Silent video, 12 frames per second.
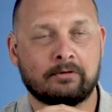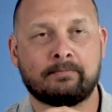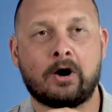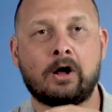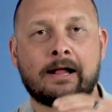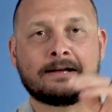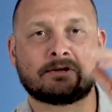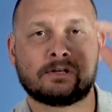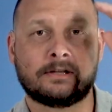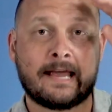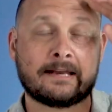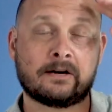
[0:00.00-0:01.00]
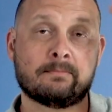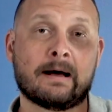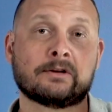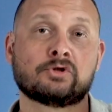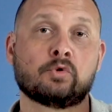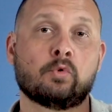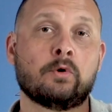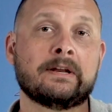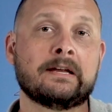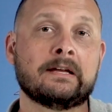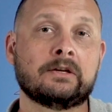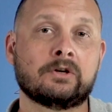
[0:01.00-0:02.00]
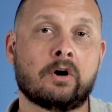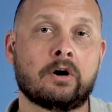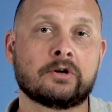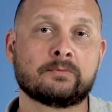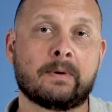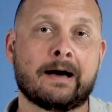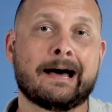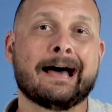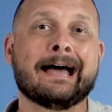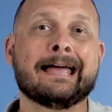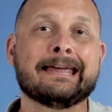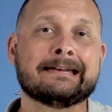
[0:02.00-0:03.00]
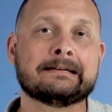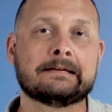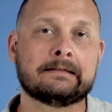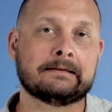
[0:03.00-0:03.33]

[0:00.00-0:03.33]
the ball actually landed about 20 yards behind